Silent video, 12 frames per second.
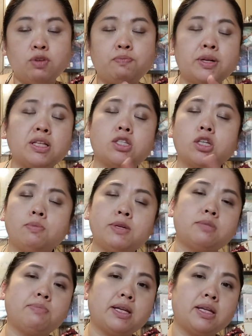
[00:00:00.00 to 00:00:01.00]
We put so
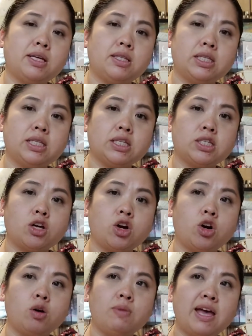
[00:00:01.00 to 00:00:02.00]
much money into this
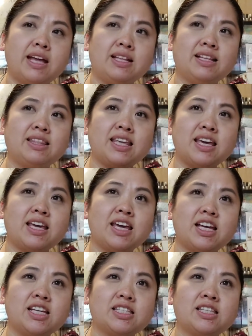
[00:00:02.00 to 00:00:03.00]
home and the thing
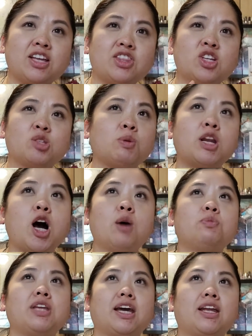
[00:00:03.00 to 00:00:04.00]
is nothing's been
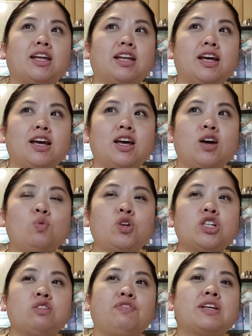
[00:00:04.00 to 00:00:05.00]
updated. We're
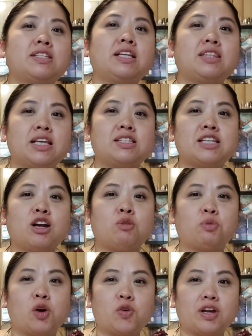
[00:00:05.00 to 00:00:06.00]
just fixing things that are
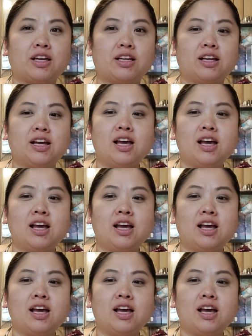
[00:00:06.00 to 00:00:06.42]
broken.